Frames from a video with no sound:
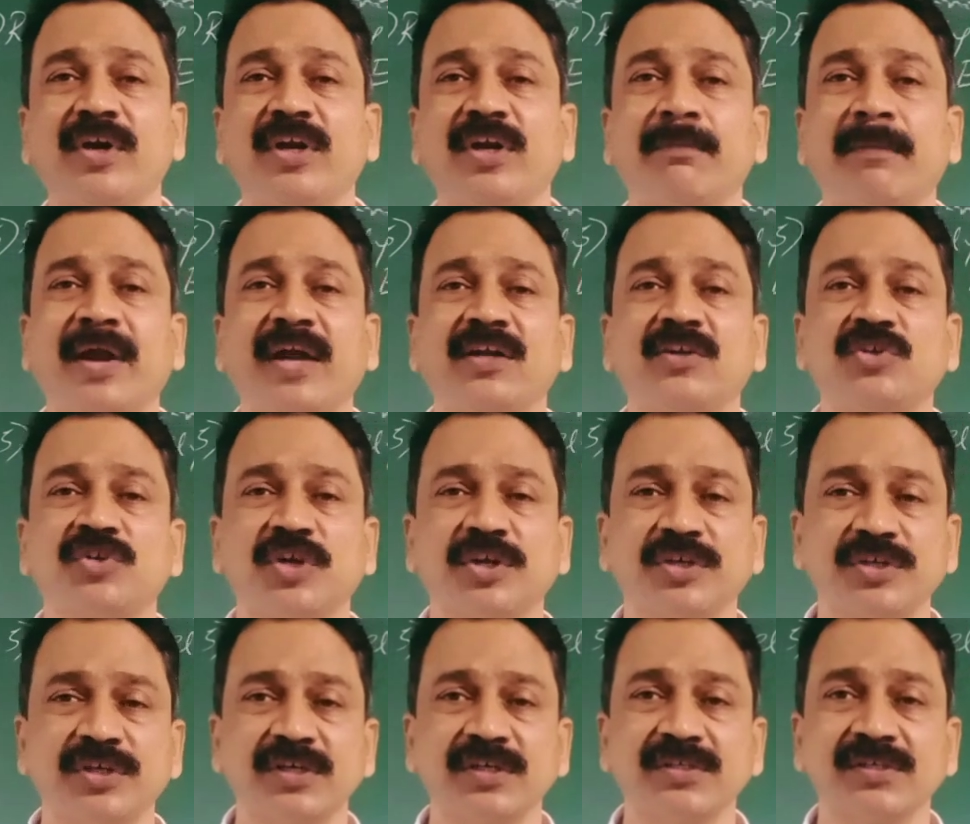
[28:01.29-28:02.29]
demand
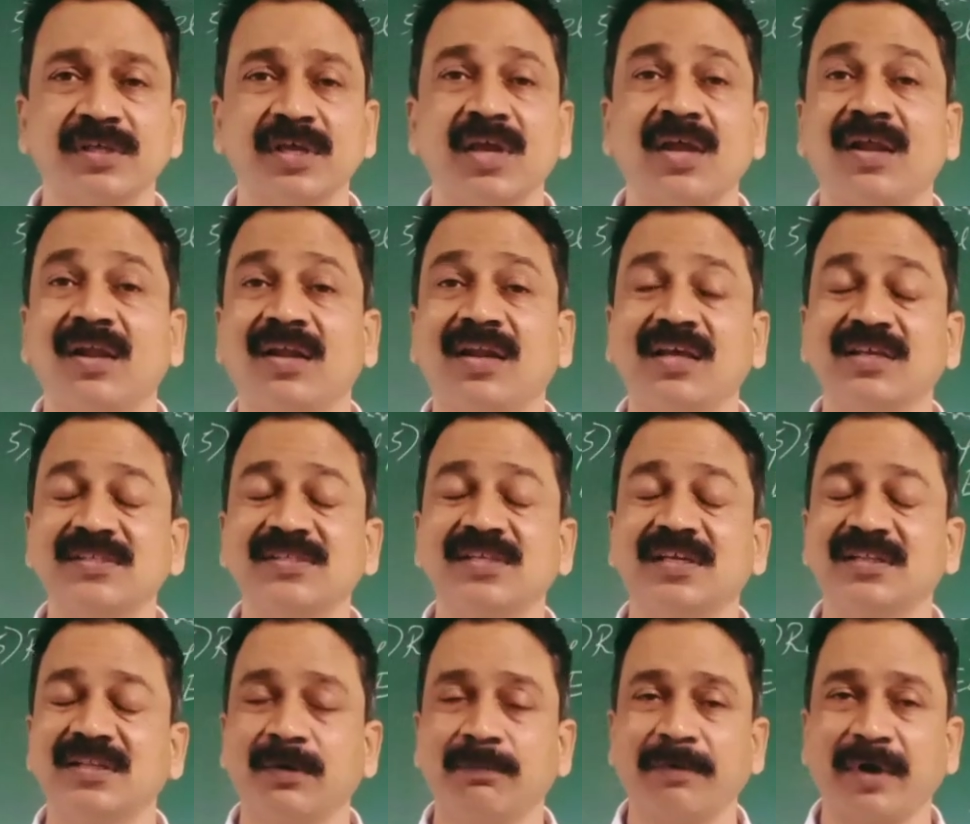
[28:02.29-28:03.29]
changes less
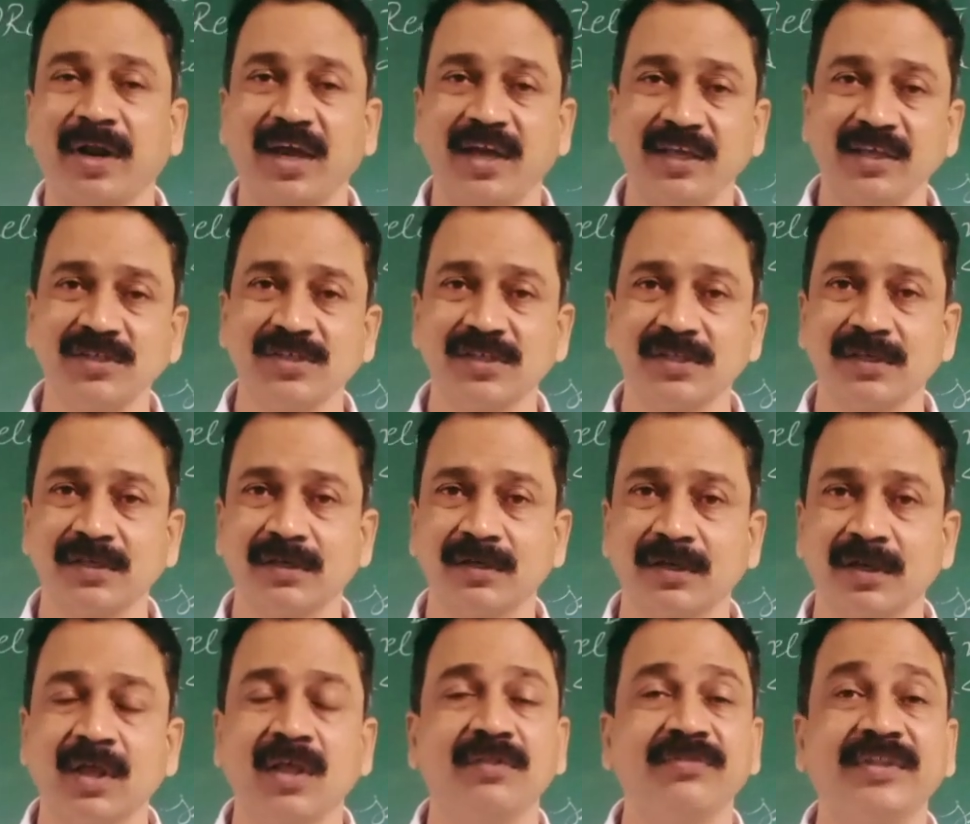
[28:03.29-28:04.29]
than the price,
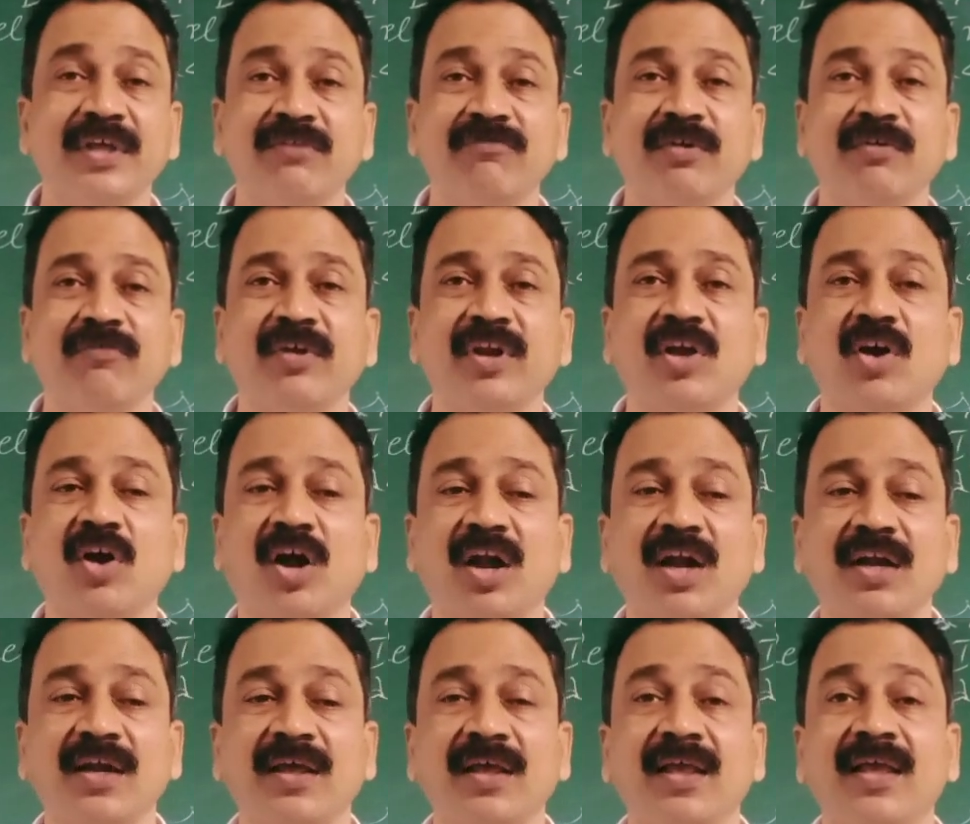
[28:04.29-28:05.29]
then we will
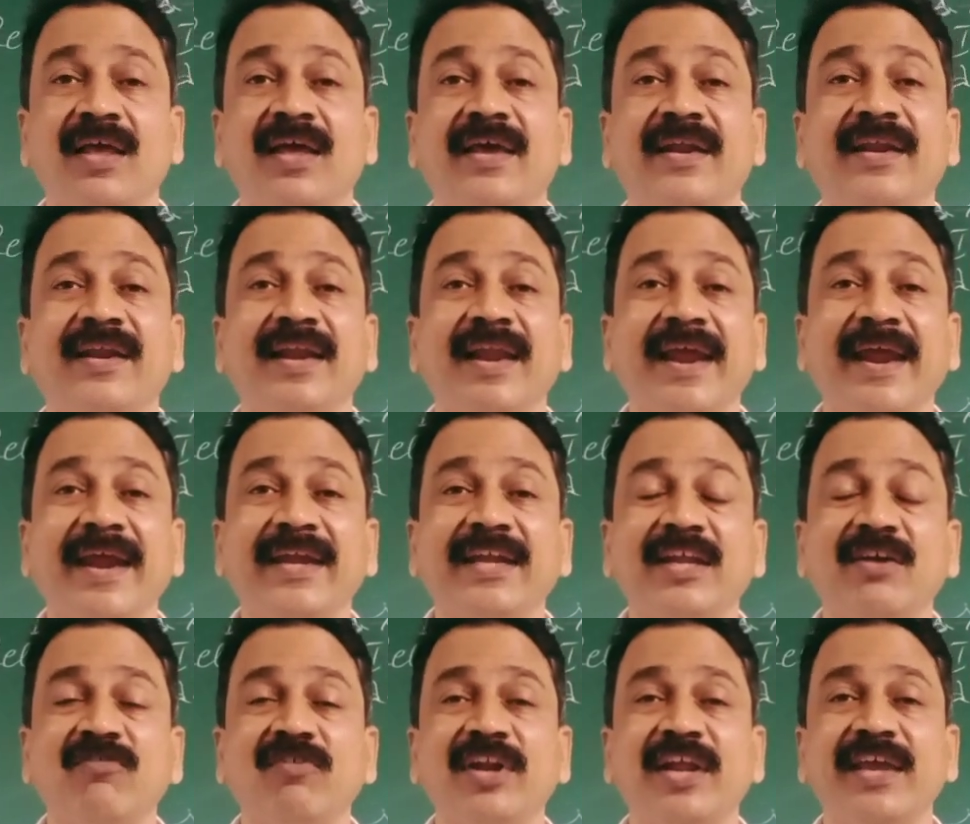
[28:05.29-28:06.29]
call
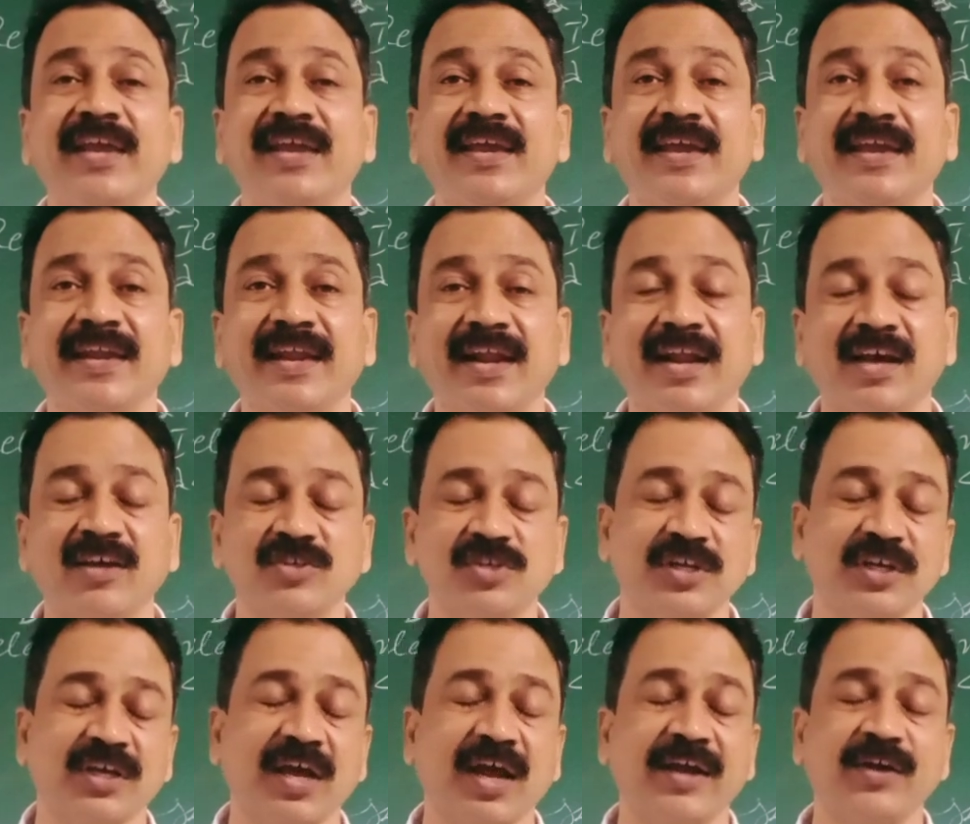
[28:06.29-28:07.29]
relatively
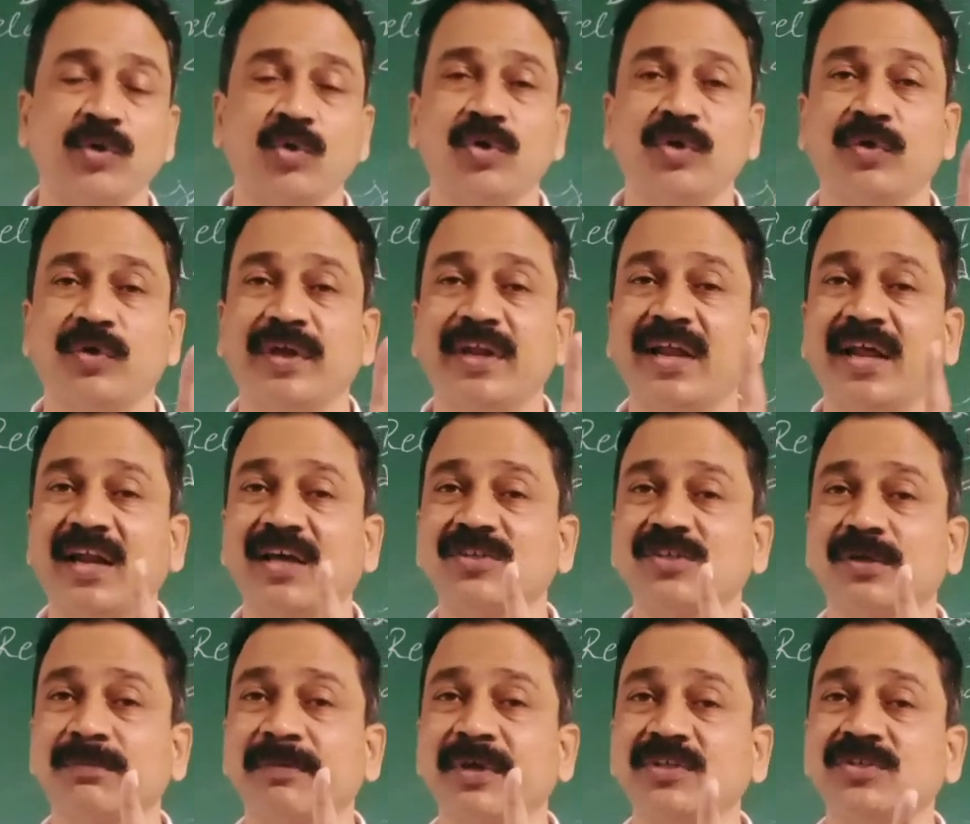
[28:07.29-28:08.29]
inelastic. I told you,
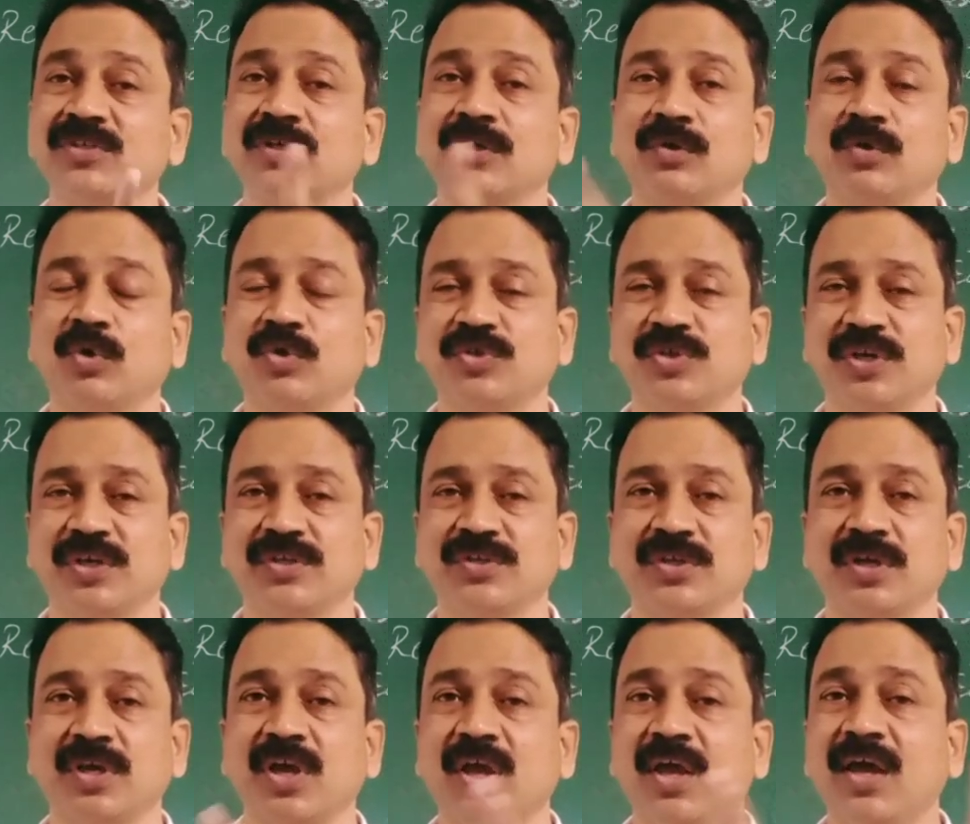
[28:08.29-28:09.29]
inelastic means no change.
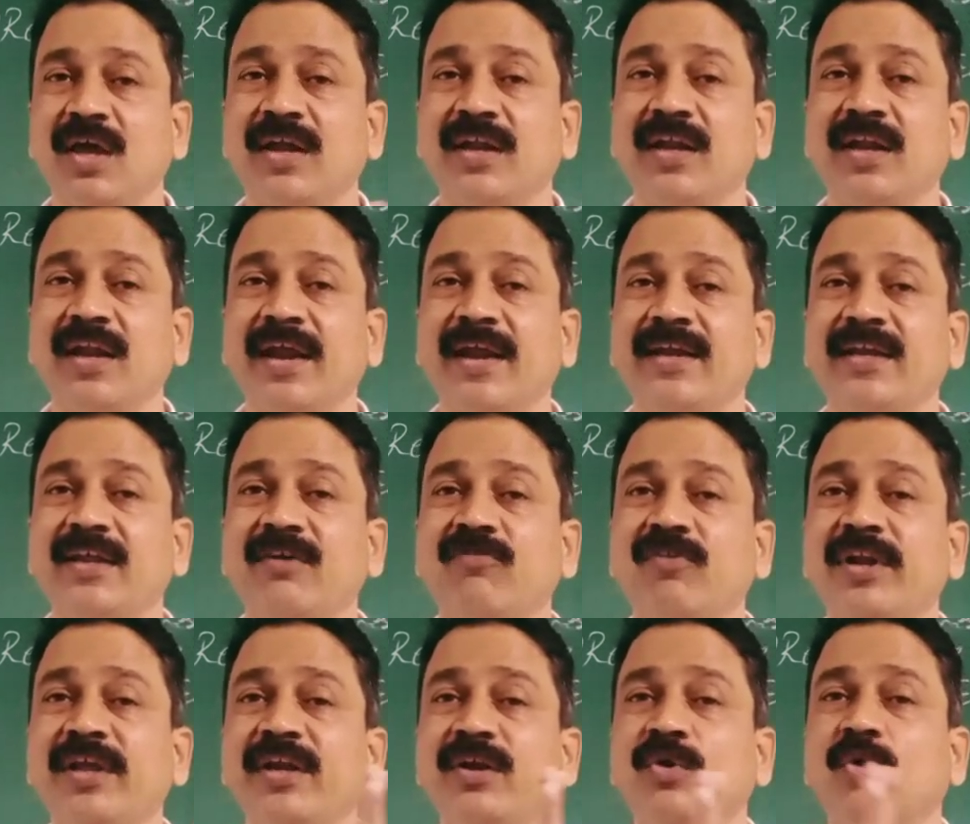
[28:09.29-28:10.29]

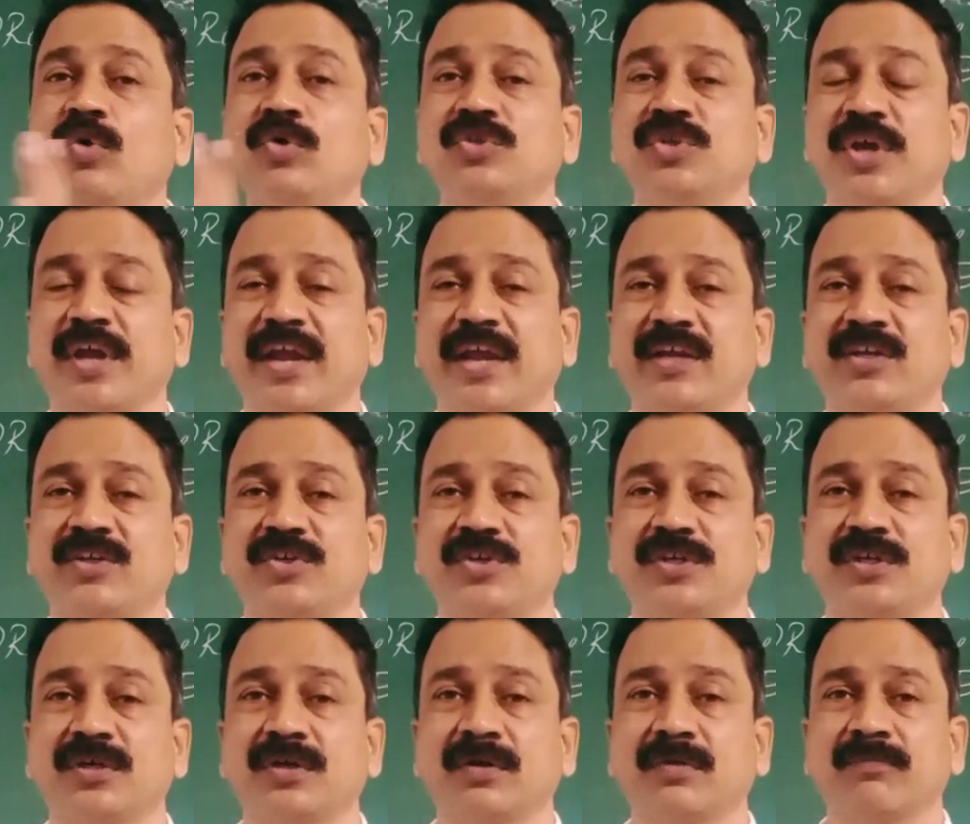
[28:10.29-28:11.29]
Relatively no
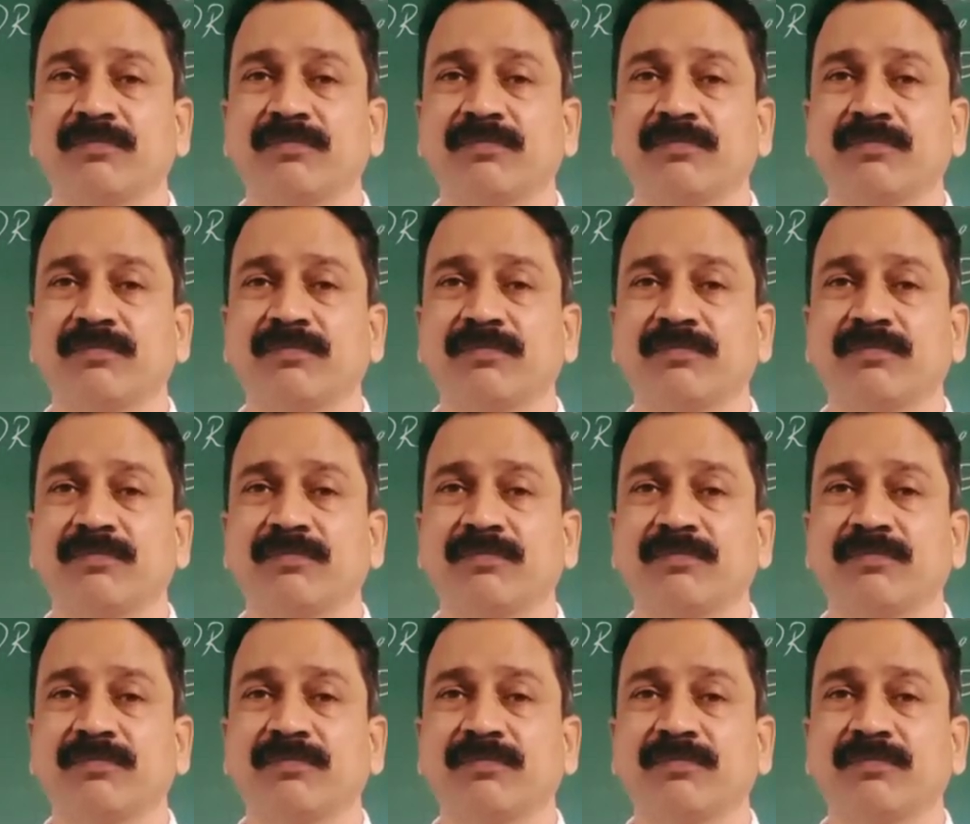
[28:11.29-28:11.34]
change.